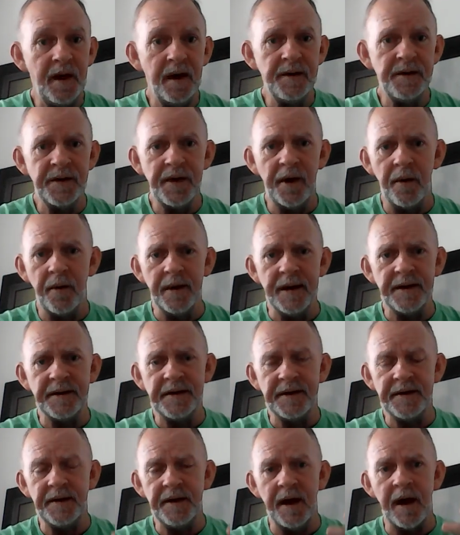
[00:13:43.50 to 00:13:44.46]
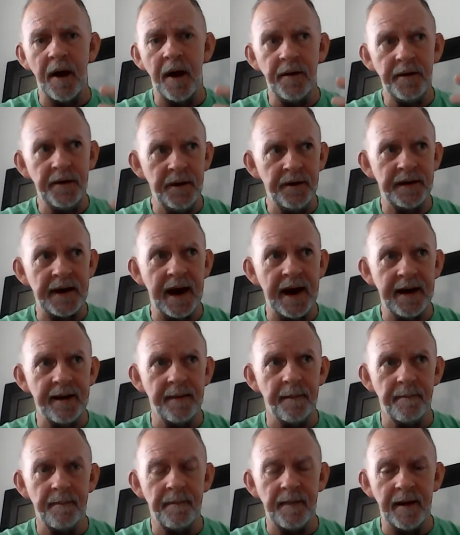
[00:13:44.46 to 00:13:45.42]
So it's, you know, you
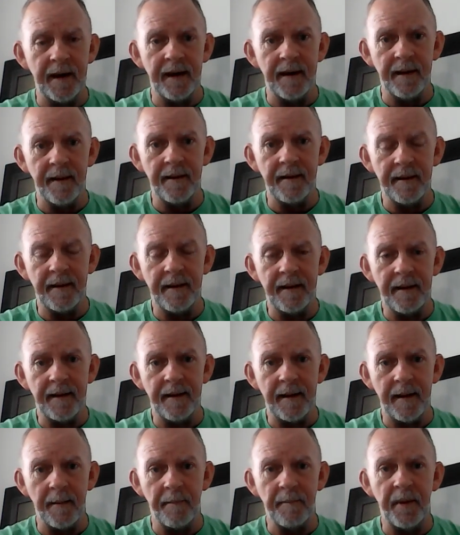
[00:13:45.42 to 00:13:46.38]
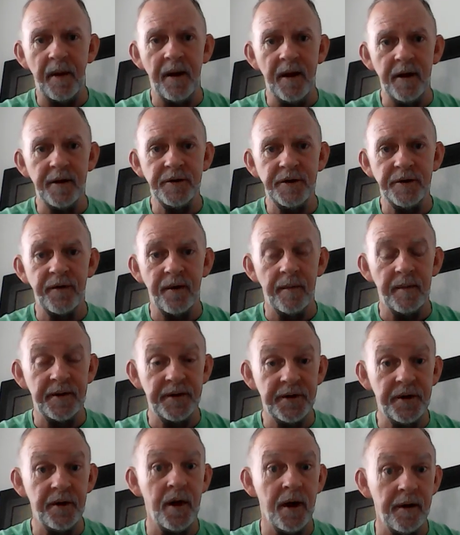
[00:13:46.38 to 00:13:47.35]
take a punch from
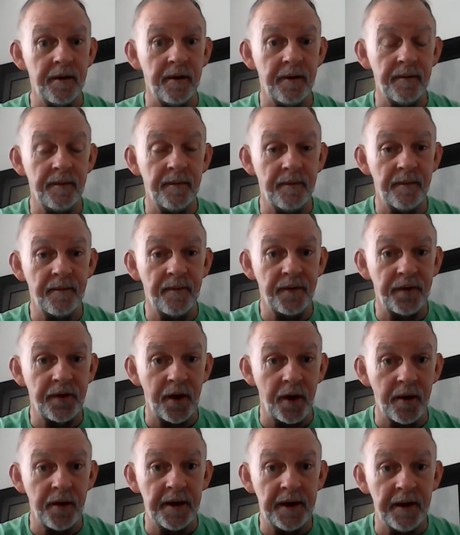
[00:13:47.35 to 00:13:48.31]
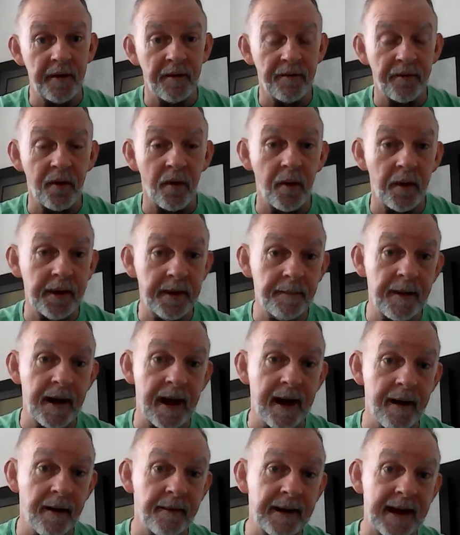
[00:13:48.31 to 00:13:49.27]
a 230 or 40
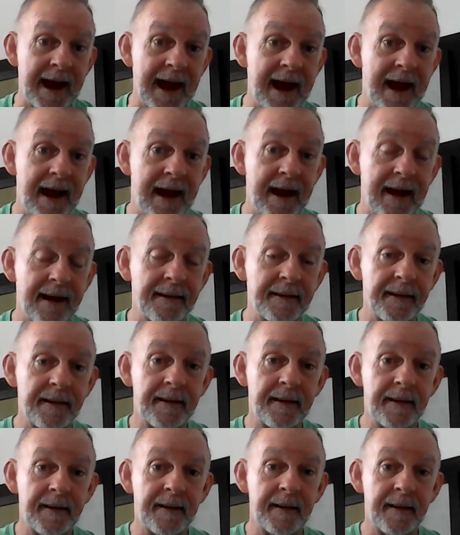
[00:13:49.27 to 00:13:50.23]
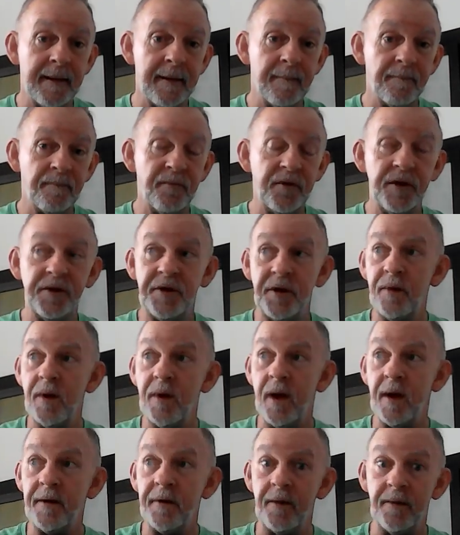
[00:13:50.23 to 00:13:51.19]
pound guy, you're
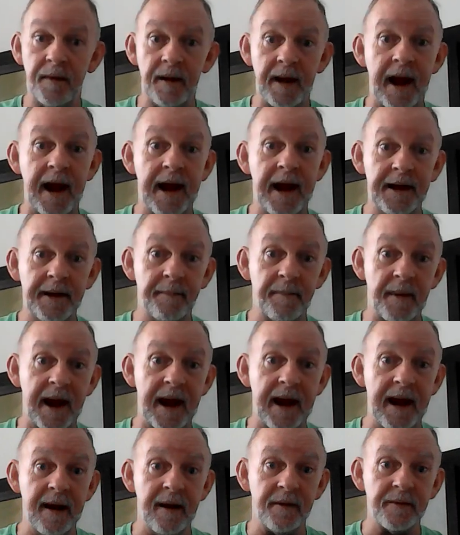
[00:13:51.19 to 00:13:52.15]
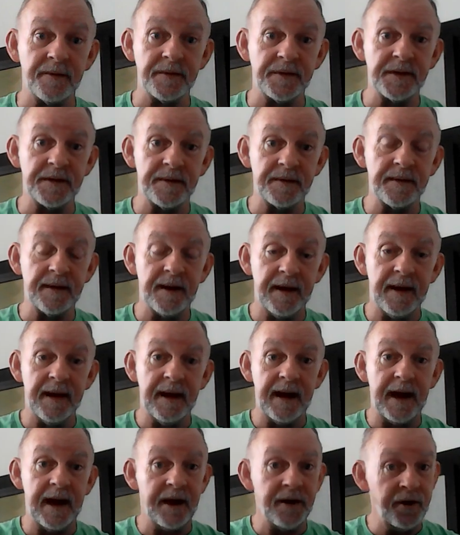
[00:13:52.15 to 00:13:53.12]
280 pounds
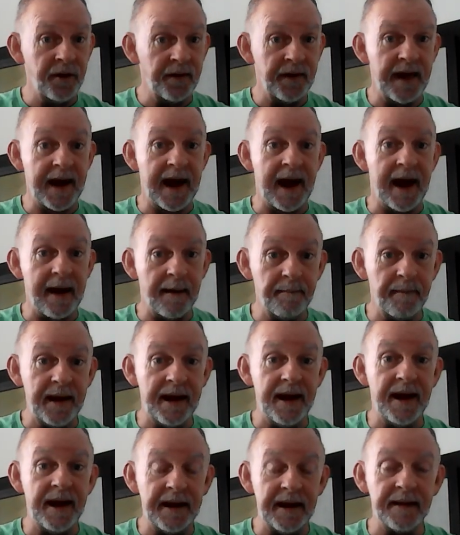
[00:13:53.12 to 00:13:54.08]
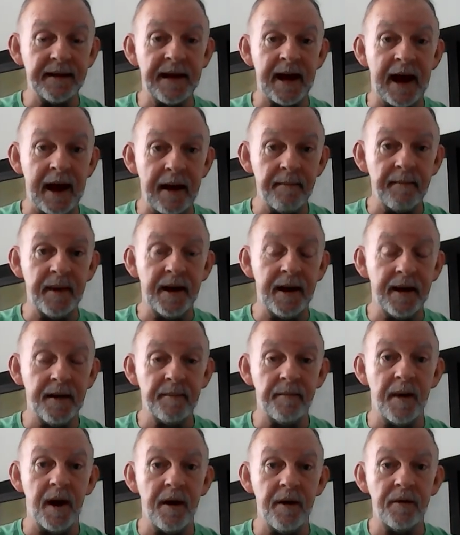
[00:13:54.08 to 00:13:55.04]
and you're that big and that
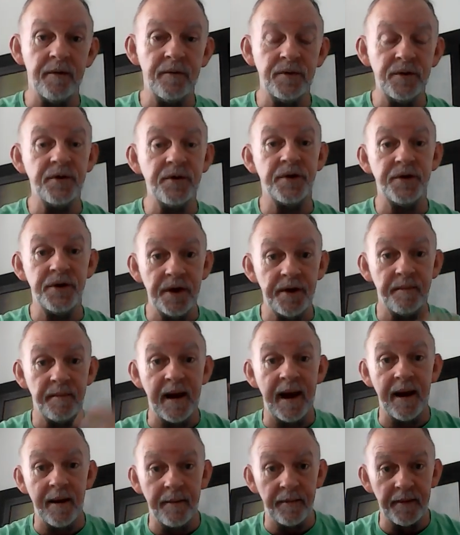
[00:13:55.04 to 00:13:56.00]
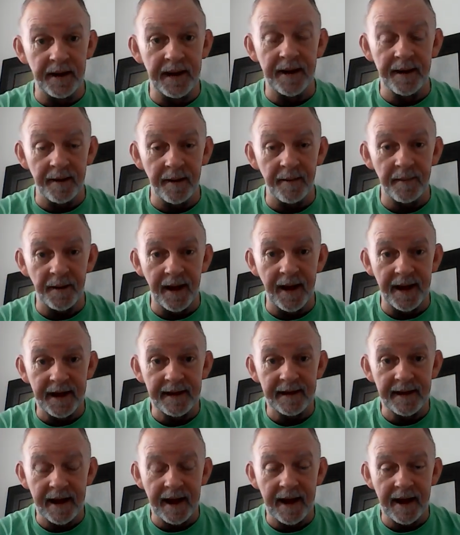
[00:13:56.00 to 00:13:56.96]
big boned, you should be able to get up
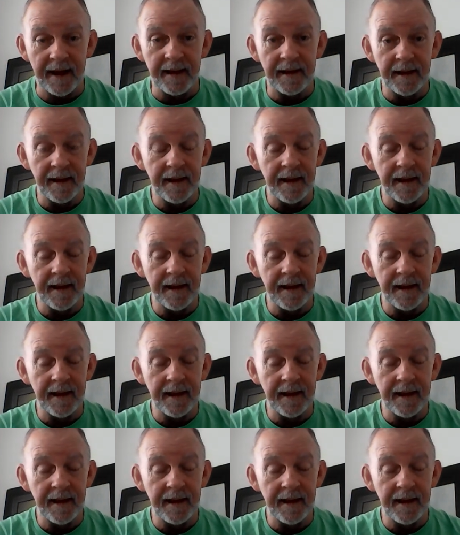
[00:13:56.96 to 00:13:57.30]
like that.